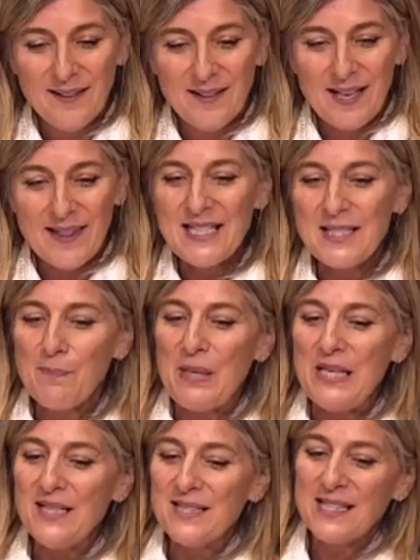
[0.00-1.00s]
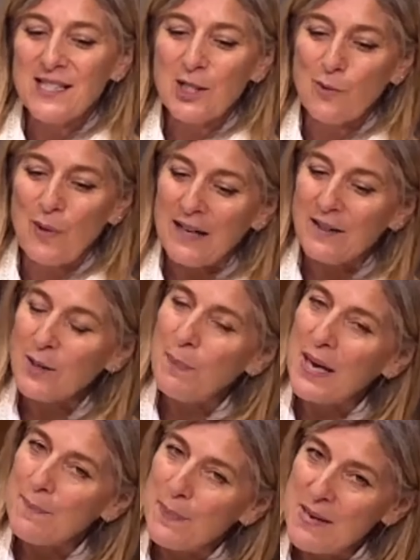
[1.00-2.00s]
And this person, surrounded
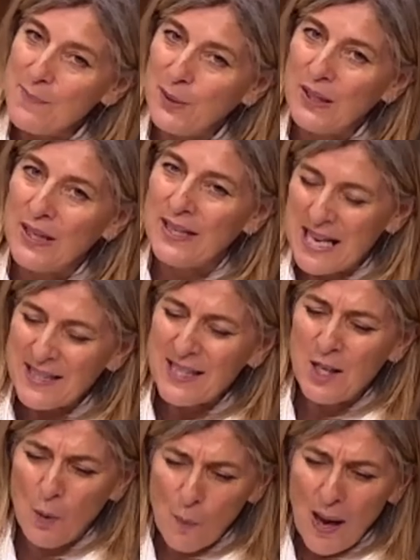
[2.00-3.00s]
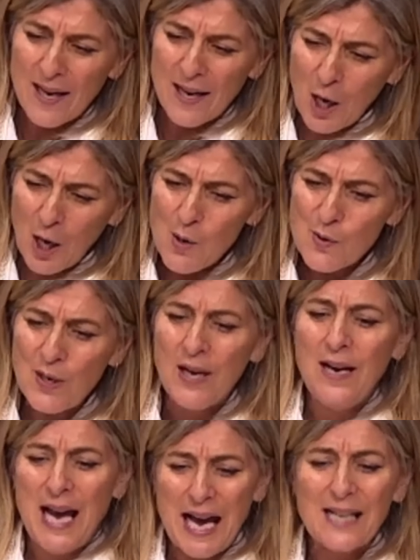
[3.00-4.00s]
by people and yet in a way alone,
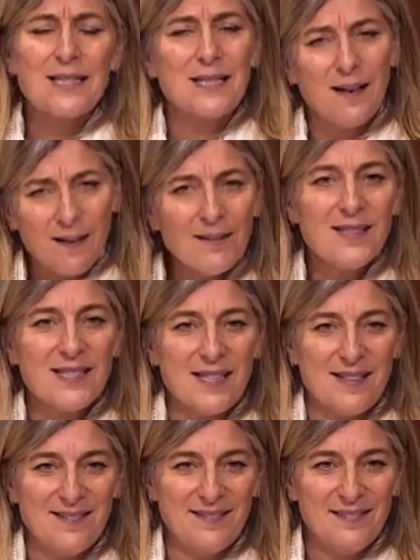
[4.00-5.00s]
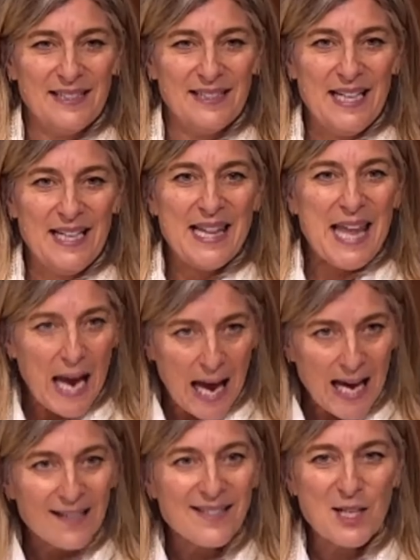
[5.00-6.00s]
has to answer. They
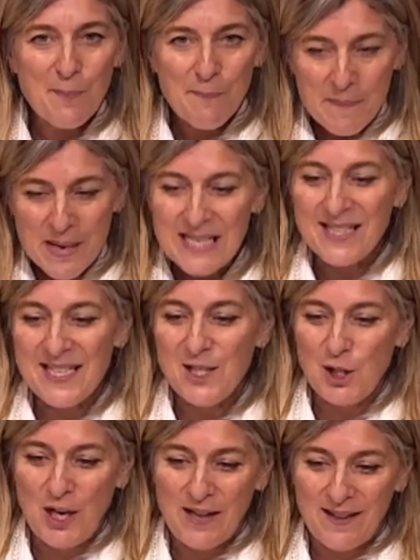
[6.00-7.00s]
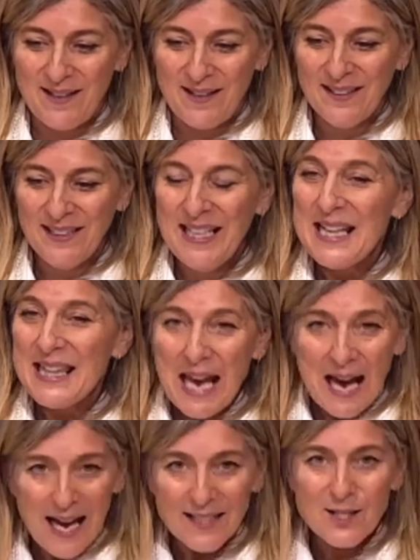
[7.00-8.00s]
had to meet each other. They
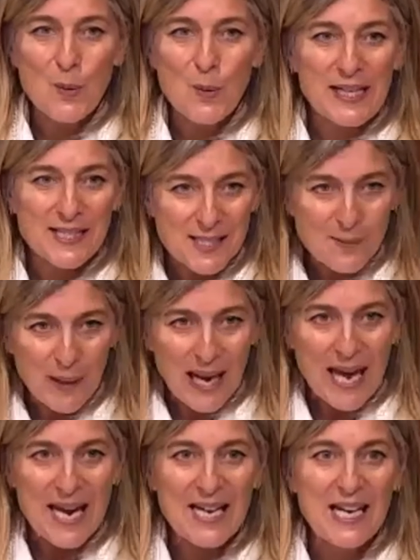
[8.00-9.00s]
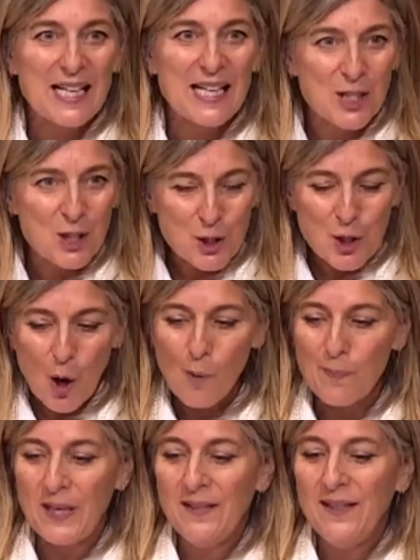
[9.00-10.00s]
had to explain and
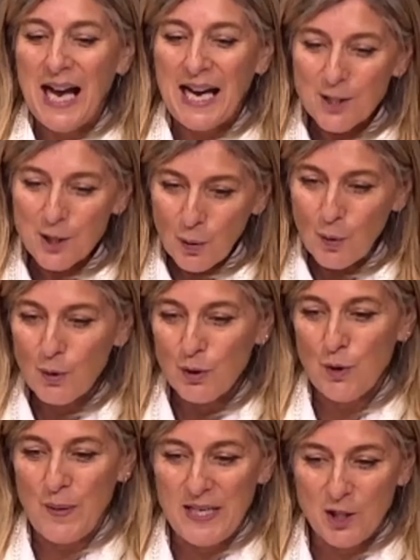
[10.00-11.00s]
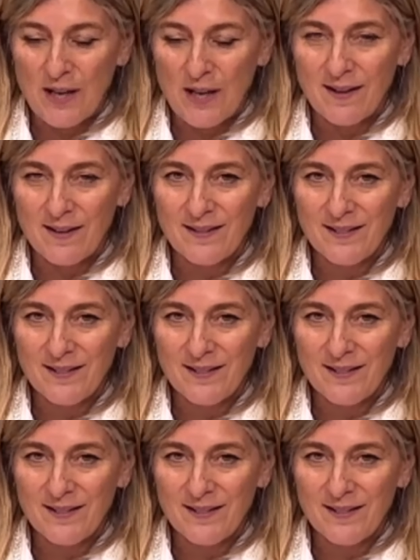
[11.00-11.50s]
stop and talk to each other.